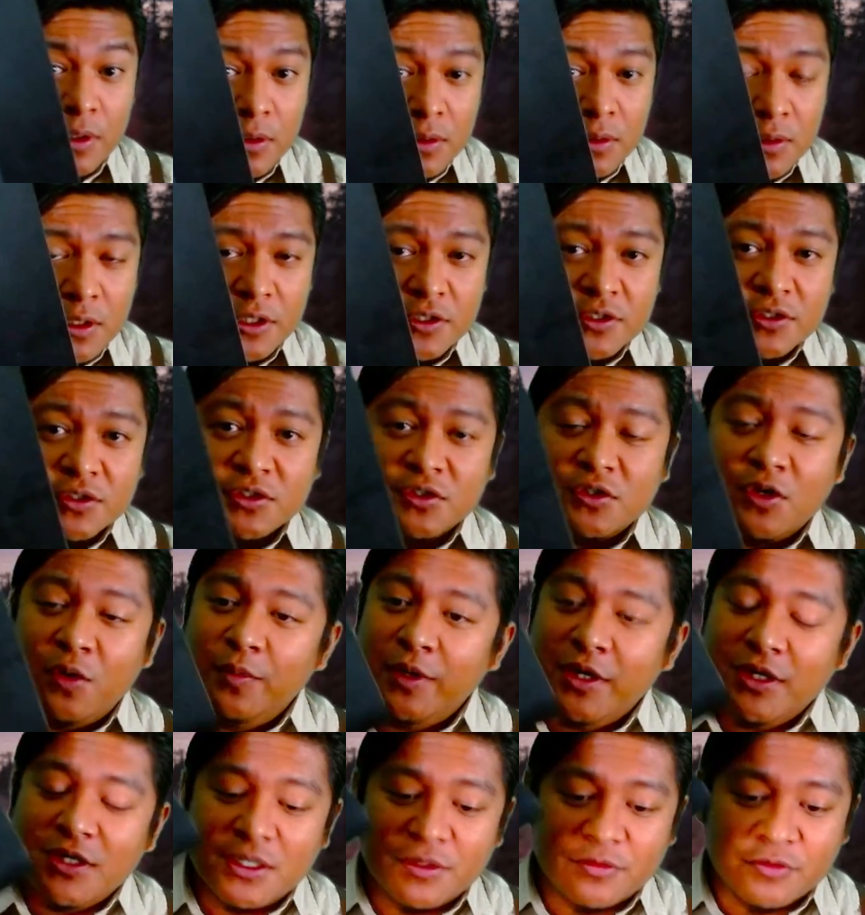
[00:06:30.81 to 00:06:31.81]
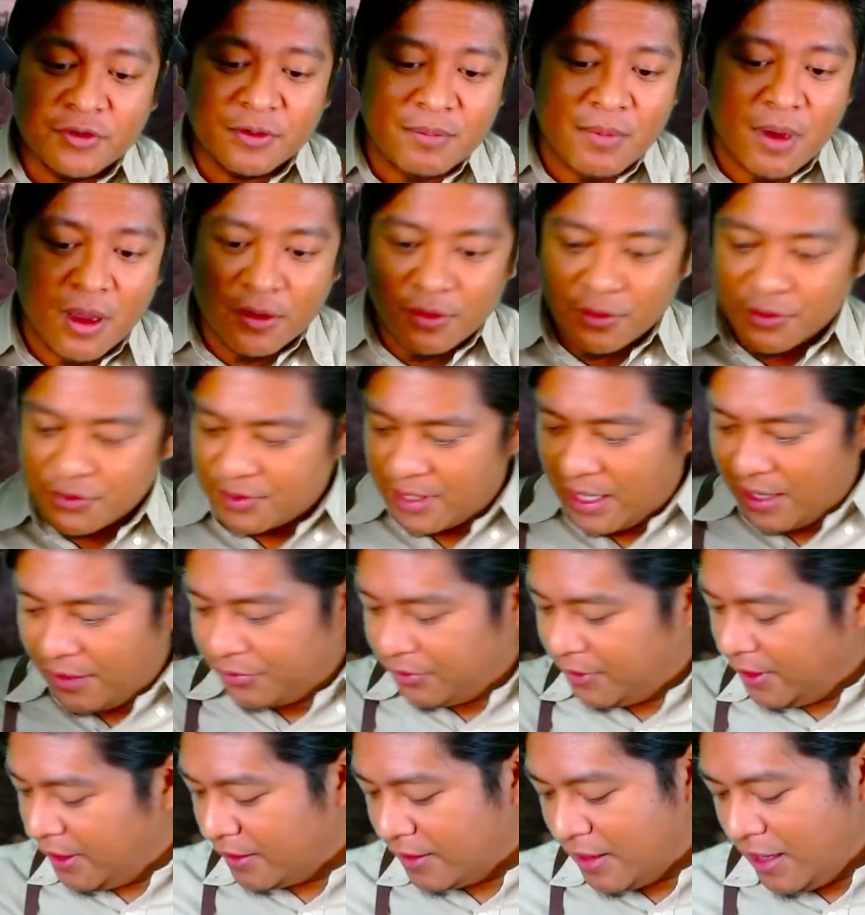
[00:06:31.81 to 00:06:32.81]
There's so many different models out
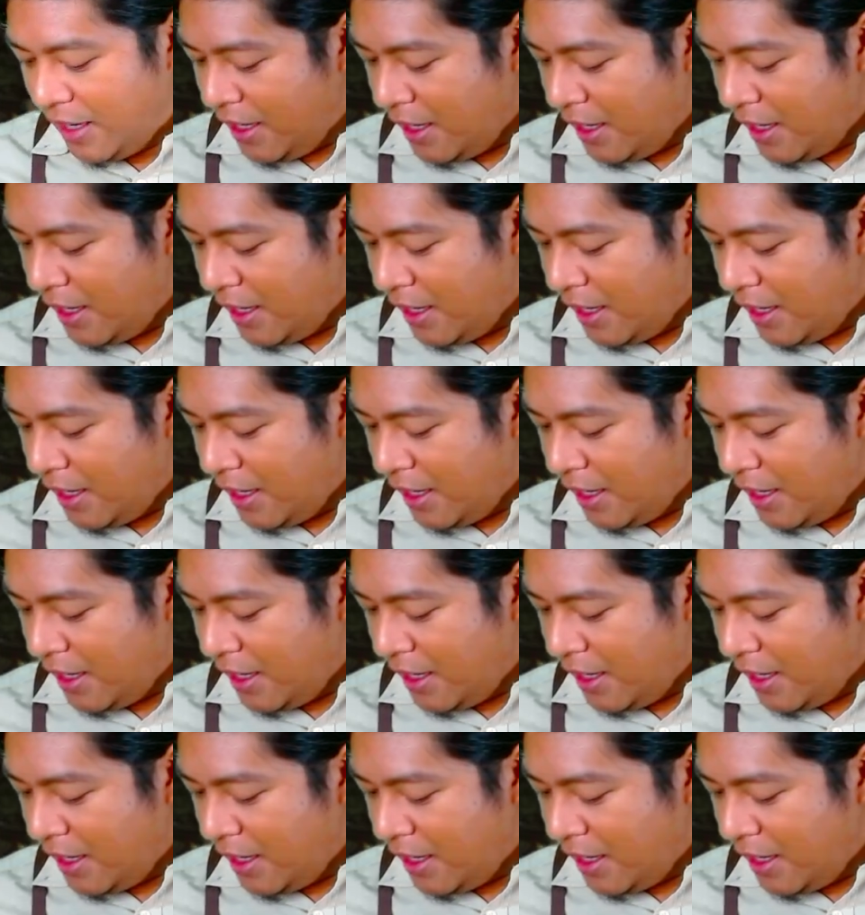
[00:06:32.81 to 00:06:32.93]
there.